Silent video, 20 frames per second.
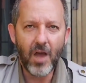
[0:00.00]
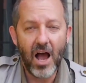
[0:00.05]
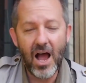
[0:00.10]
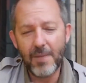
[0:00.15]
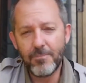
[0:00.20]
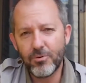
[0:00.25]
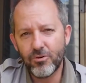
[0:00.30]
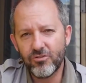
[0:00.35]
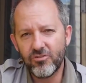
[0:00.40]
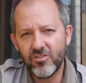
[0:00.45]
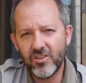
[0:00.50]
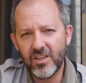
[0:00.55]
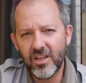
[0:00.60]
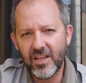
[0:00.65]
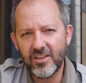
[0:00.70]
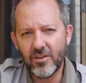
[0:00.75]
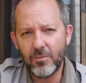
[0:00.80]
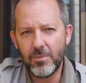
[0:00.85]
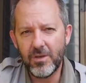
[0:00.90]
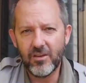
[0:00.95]
I personally
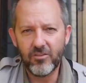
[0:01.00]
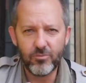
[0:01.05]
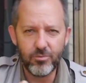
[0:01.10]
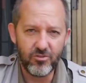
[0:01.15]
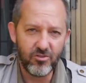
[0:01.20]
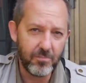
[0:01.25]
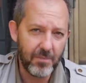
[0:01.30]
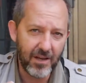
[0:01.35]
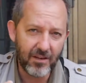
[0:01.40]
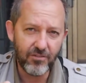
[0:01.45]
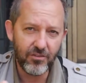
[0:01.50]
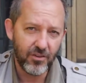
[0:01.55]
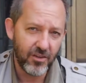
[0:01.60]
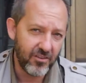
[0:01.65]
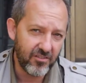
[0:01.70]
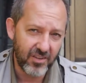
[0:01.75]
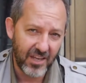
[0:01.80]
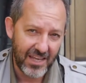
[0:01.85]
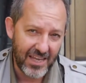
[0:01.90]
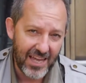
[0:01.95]
like to be as
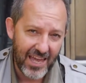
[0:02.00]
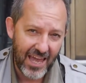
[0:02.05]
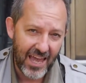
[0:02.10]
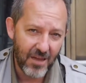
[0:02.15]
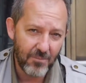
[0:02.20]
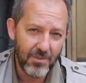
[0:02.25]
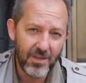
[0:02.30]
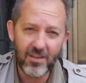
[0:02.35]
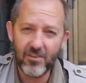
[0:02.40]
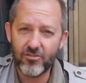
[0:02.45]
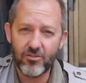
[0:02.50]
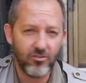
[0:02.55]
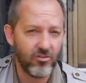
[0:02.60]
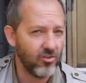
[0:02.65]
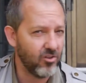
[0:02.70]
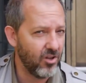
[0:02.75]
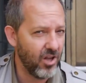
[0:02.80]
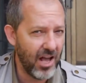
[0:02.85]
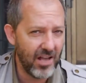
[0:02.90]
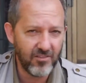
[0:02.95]
respectful as I can, because
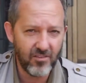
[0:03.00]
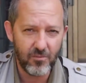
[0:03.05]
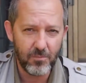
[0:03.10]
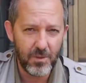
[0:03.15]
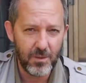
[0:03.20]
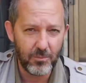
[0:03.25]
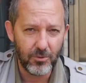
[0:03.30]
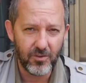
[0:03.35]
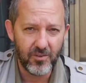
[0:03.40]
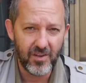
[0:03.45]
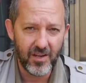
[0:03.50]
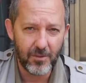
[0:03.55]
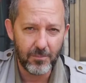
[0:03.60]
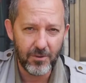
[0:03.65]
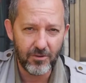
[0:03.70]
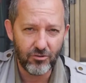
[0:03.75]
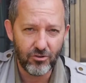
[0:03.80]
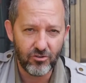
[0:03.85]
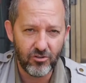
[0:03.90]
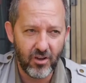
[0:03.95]
there's lots of people to take
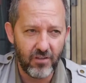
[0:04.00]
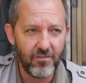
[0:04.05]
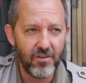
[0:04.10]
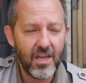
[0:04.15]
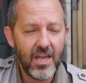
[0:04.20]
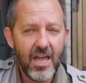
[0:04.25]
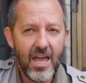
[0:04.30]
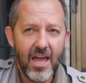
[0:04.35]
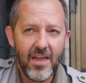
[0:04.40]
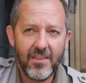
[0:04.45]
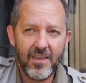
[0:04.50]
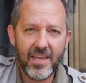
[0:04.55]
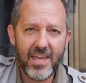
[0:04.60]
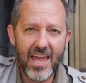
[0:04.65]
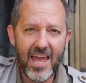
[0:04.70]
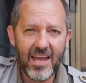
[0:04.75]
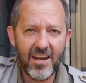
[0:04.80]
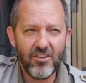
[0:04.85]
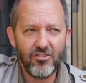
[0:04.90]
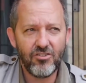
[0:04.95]
pictures of. The
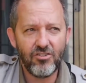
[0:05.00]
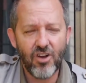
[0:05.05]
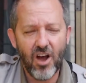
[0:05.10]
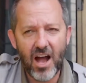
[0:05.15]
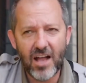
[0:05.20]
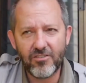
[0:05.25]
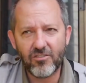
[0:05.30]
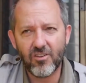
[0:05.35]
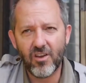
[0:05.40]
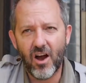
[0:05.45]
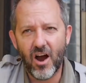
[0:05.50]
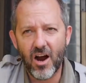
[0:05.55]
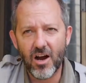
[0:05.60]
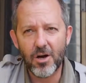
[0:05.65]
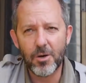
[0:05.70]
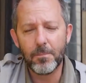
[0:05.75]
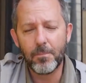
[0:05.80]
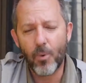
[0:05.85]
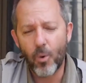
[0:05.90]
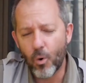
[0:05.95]
candid shots
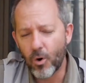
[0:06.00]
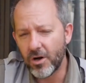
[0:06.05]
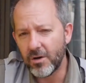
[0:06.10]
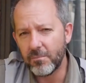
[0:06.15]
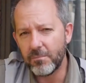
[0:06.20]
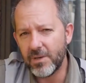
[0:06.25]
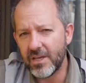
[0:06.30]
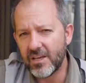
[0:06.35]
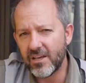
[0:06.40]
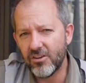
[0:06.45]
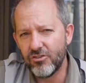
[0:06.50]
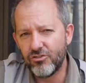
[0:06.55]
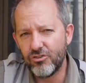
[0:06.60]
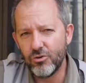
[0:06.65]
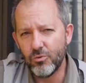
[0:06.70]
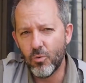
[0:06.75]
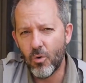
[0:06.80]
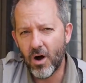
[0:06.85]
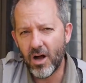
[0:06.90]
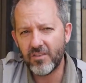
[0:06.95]
are important because
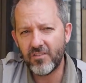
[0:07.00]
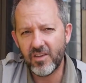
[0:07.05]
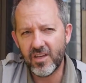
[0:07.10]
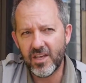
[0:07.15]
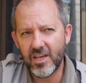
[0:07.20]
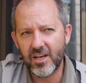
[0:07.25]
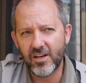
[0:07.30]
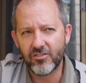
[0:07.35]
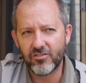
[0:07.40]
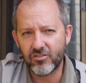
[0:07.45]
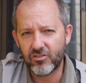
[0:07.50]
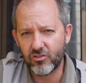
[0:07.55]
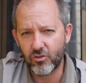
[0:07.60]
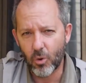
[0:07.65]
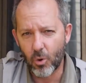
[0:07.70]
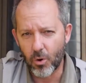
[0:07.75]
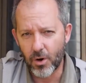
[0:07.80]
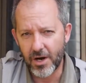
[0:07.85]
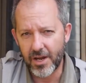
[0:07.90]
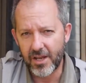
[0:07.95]
you want to get a
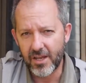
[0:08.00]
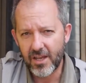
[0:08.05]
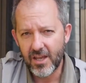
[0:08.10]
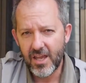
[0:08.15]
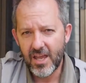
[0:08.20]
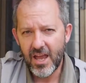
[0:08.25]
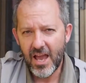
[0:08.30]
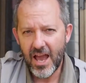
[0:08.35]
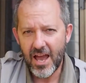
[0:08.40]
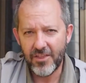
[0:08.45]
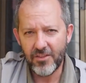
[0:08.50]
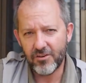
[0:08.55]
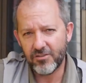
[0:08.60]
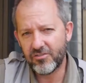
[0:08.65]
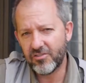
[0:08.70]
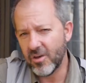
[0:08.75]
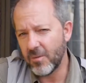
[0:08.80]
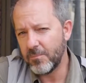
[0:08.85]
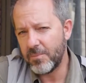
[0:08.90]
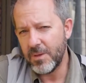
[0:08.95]
story, and
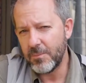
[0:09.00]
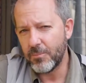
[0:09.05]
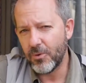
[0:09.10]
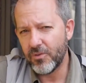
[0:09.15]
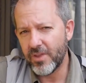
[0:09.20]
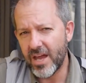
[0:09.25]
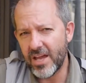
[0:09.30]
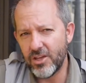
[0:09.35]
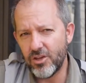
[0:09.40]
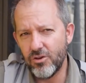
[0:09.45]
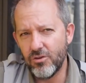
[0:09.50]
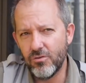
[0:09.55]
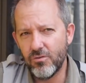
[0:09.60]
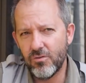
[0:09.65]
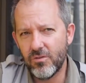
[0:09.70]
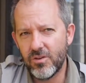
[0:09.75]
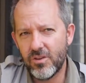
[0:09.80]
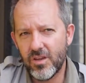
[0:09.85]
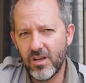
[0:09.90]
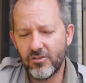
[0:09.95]
there's some people that
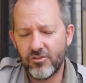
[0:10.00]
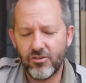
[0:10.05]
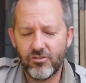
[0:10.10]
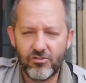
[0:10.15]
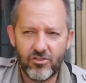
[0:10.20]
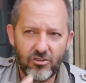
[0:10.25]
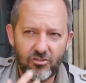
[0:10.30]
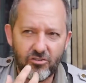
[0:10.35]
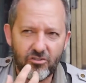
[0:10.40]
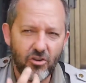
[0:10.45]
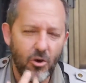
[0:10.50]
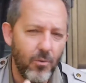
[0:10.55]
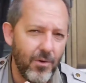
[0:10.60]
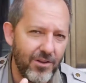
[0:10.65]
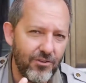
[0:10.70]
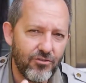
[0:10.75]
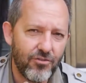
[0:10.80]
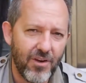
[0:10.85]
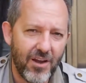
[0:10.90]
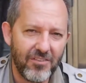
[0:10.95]
they're just so
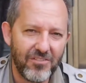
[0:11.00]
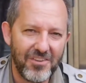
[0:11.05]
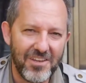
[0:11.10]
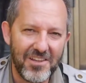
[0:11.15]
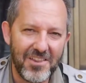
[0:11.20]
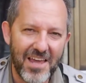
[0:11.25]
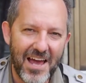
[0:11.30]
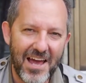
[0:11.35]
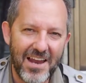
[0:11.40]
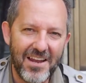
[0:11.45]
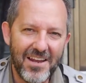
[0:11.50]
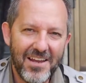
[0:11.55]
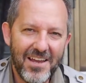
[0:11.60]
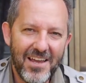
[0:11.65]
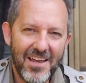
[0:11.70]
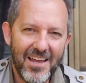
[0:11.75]
interesting that